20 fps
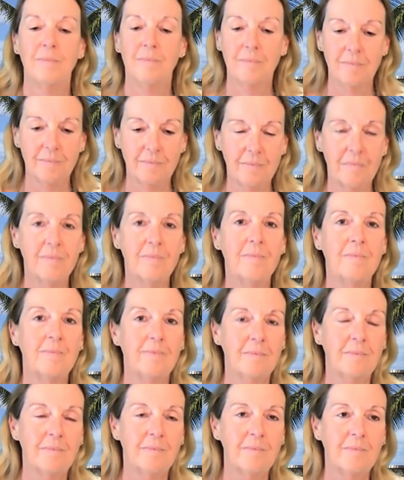
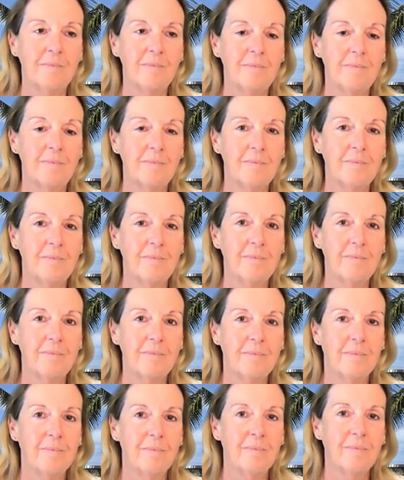
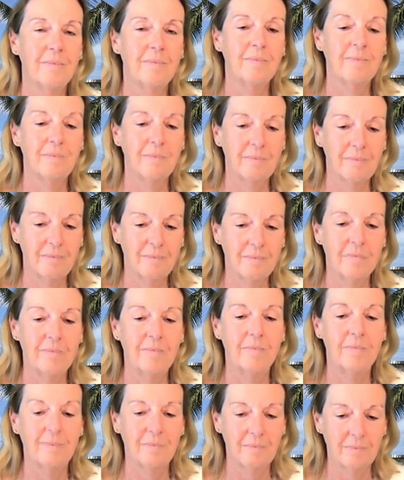
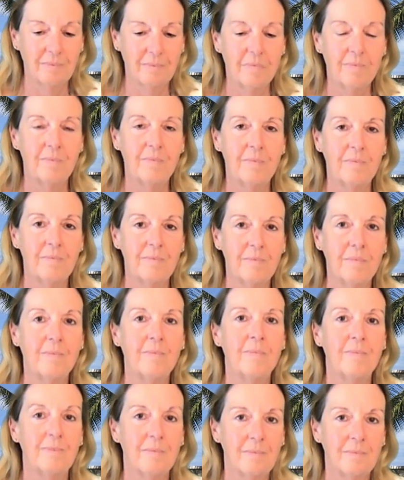
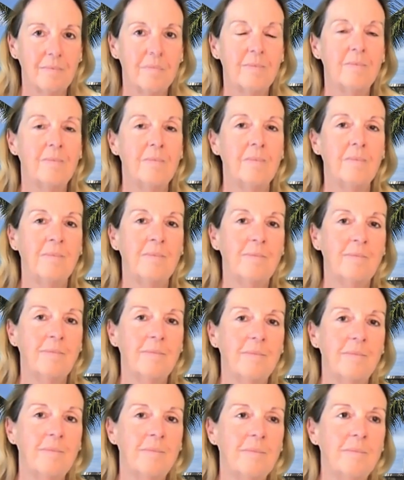
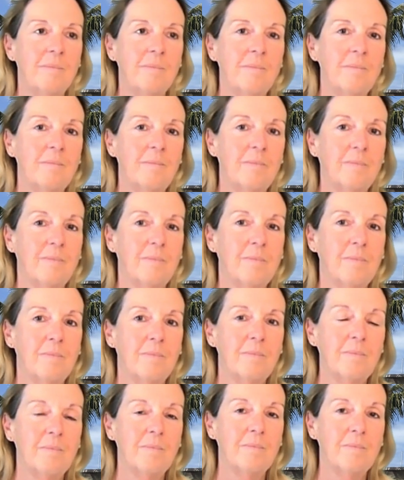
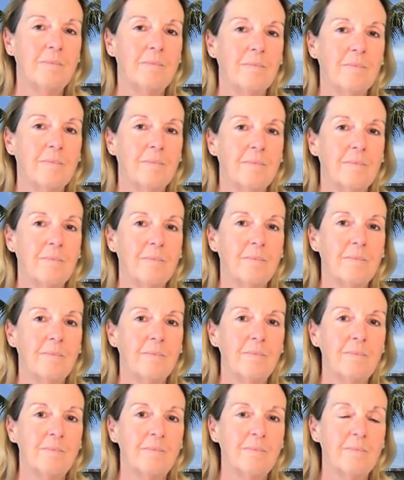
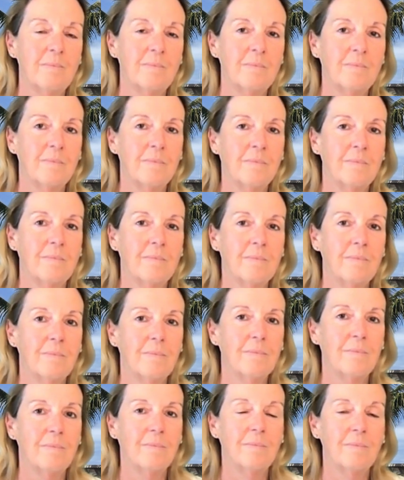[no speech]